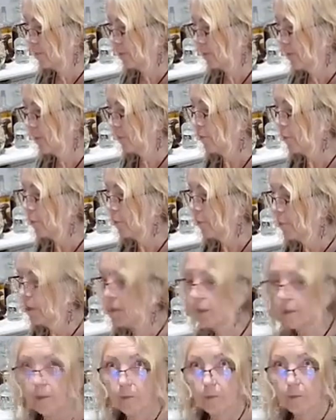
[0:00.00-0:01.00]
if you put
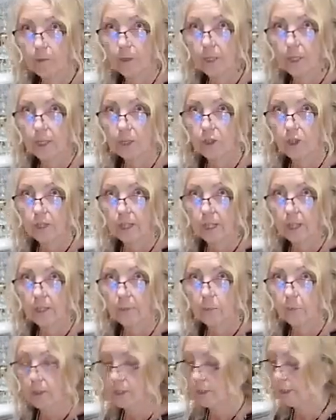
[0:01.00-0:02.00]
it in the fridge, it
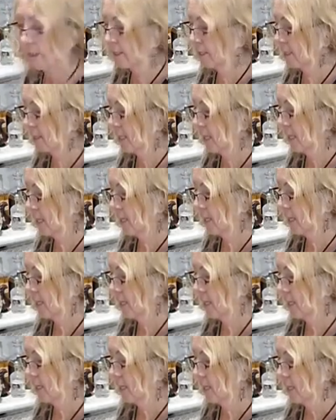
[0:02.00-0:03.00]
will stay,
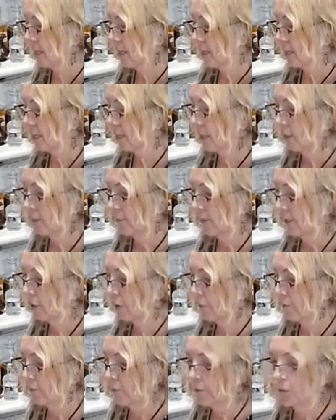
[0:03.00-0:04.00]
it'll be
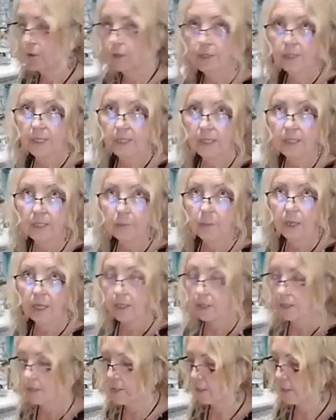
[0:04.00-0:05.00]
good for 6
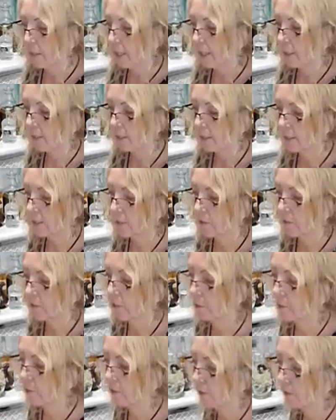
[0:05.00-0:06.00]
months. And so
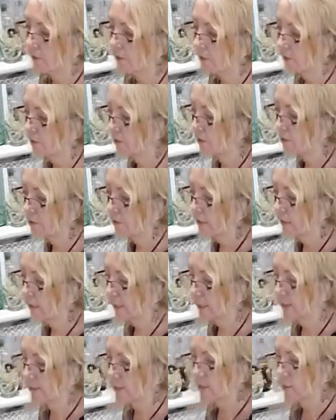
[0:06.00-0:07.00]
you would use it
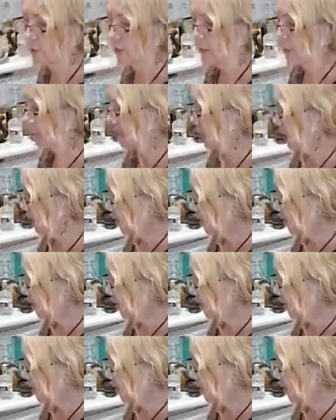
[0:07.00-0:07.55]
like a syrup, but